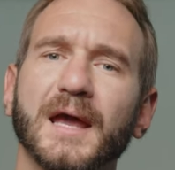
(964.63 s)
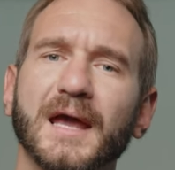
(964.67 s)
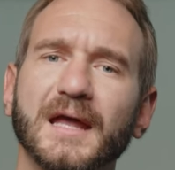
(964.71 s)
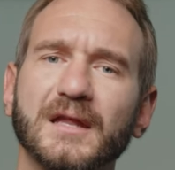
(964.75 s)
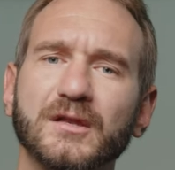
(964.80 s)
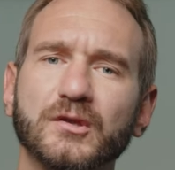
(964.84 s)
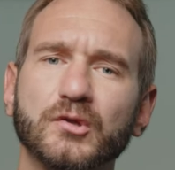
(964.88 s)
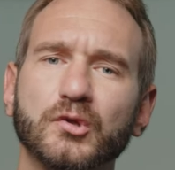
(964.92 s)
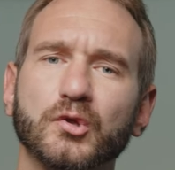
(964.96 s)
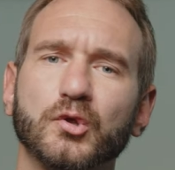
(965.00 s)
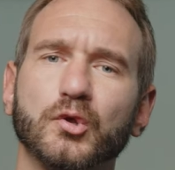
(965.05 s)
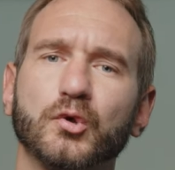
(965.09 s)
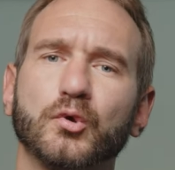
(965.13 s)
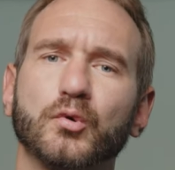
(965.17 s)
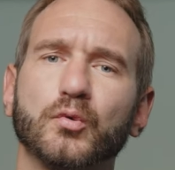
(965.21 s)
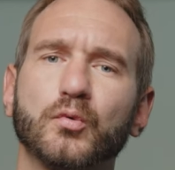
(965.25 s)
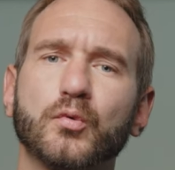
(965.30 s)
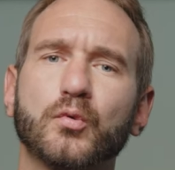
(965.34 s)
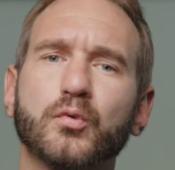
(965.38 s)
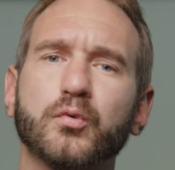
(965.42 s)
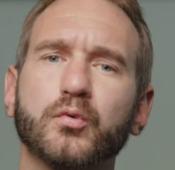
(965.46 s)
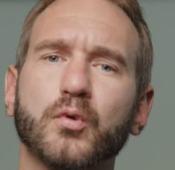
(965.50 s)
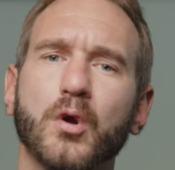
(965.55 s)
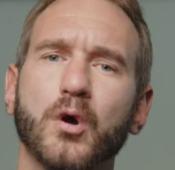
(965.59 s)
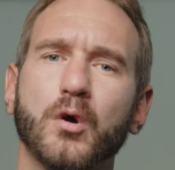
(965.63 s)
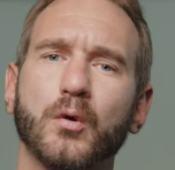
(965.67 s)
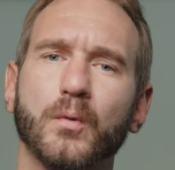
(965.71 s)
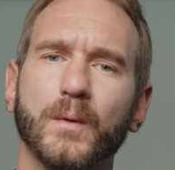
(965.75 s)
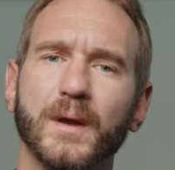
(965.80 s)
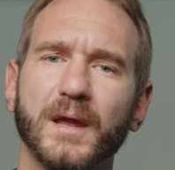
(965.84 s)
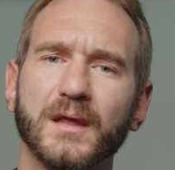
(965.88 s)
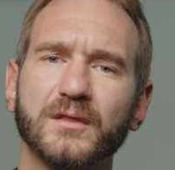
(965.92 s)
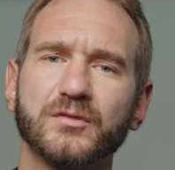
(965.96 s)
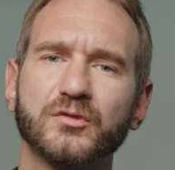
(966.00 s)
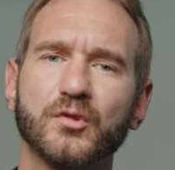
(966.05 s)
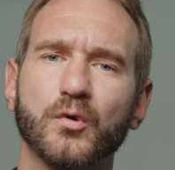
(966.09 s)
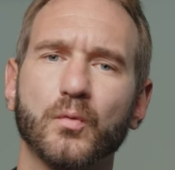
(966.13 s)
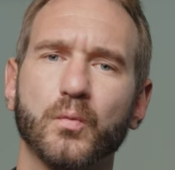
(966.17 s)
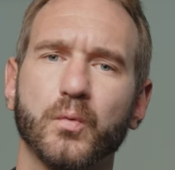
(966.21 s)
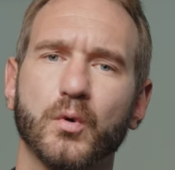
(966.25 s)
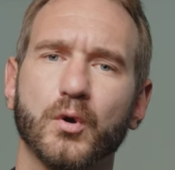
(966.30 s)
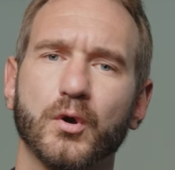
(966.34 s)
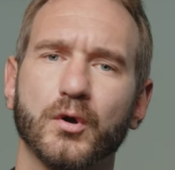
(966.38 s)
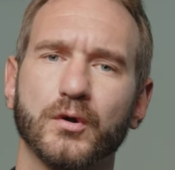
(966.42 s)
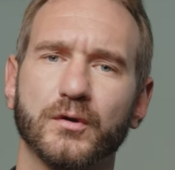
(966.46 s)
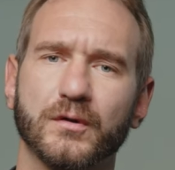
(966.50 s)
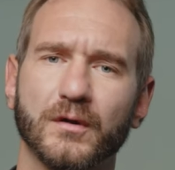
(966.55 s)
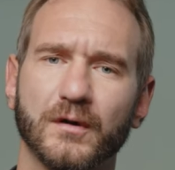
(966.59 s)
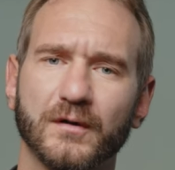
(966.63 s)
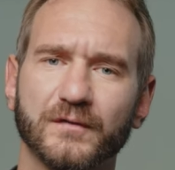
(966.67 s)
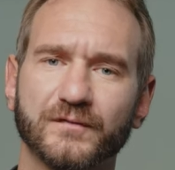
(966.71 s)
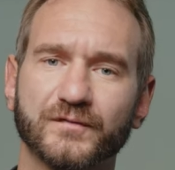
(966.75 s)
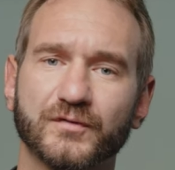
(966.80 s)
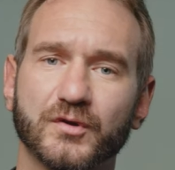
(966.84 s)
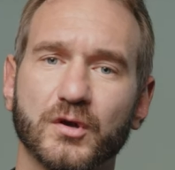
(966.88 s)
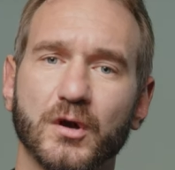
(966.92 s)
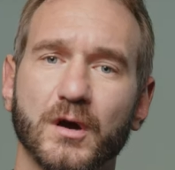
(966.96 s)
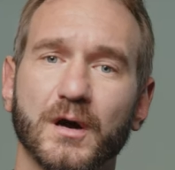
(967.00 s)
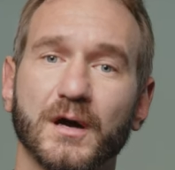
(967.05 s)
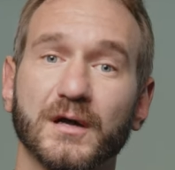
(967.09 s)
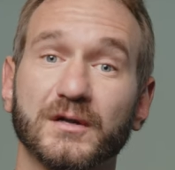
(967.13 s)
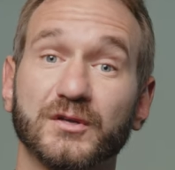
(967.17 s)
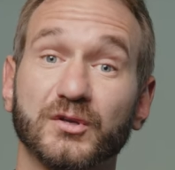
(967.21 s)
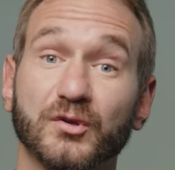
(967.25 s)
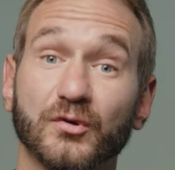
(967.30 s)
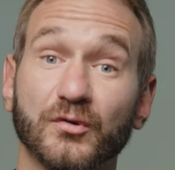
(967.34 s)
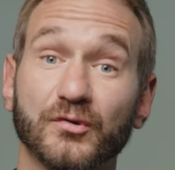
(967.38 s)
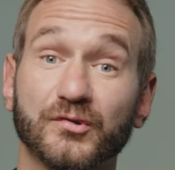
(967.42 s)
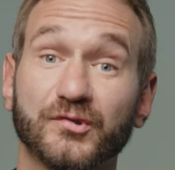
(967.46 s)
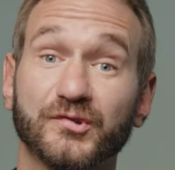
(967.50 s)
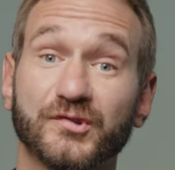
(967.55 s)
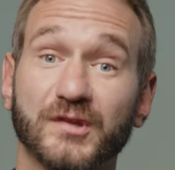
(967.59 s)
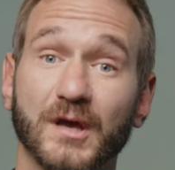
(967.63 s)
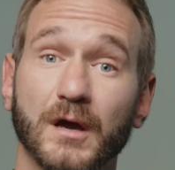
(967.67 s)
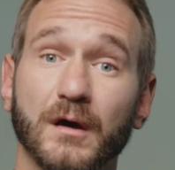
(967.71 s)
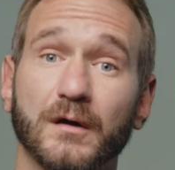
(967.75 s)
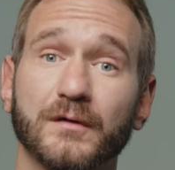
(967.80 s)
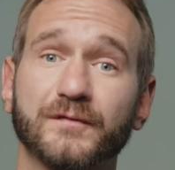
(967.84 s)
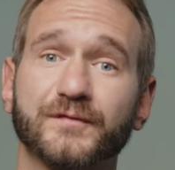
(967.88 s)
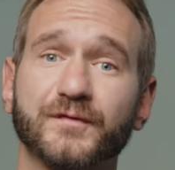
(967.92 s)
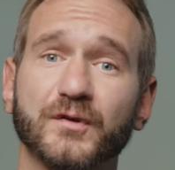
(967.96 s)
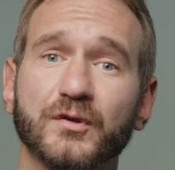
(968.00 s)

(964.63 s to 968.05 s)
and you grow in the Word of God yourself.